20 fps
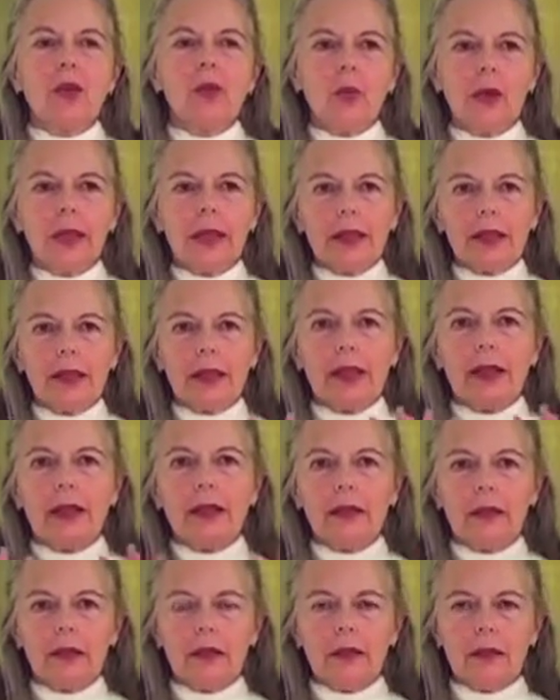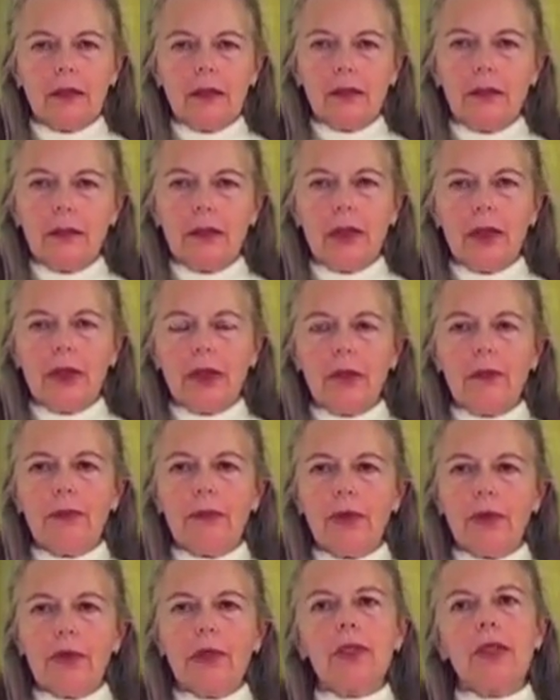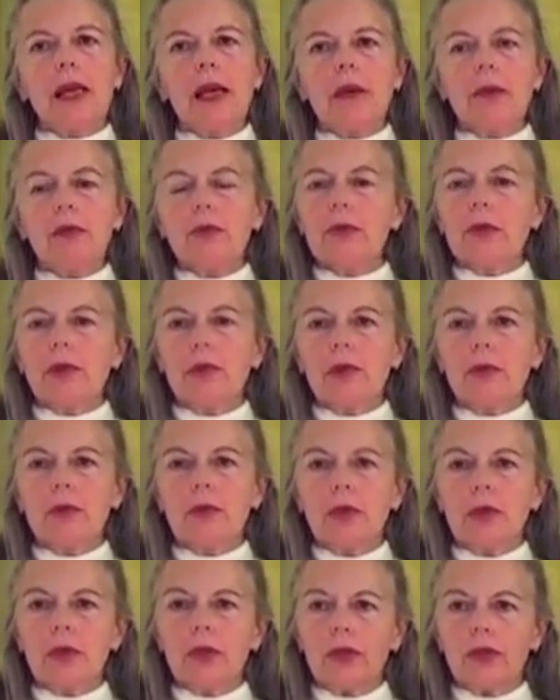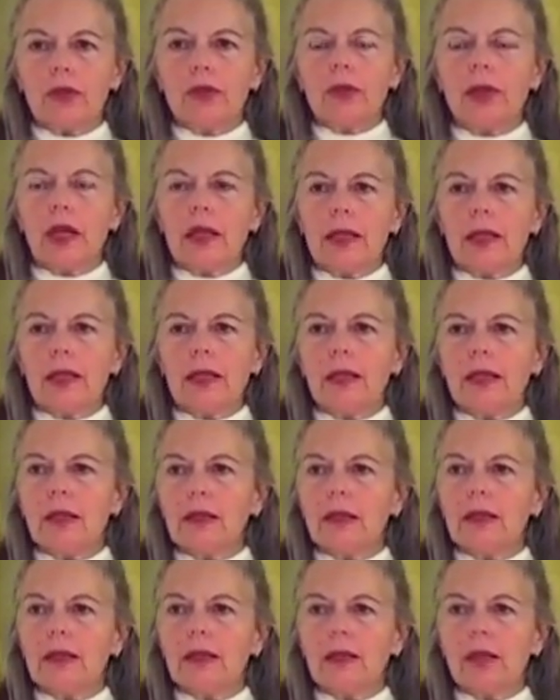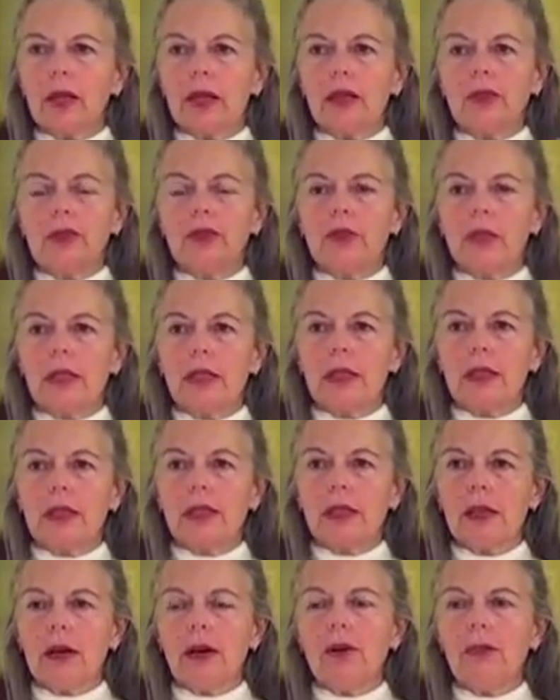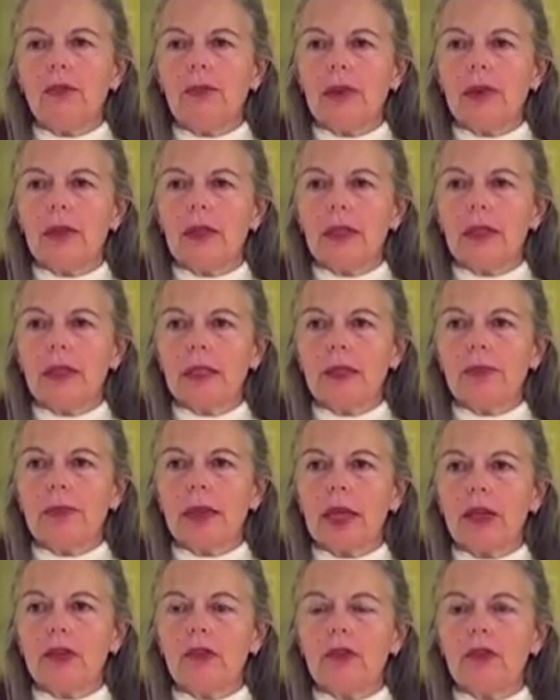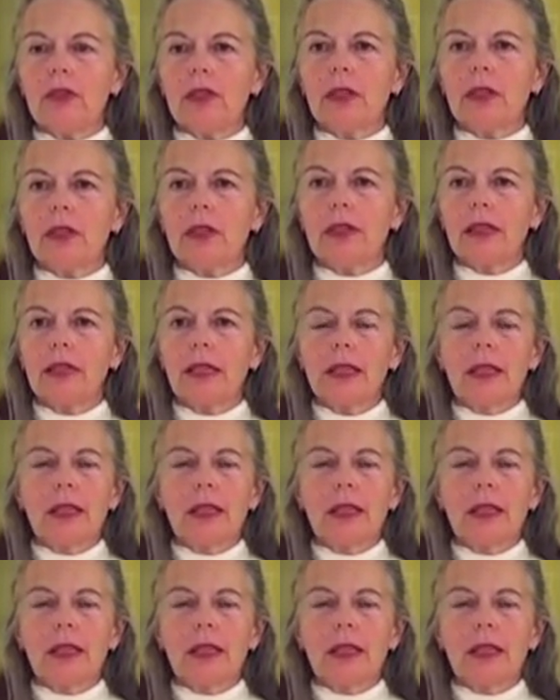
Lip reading: Within pure perception, which, like the illustration, is open, spacious,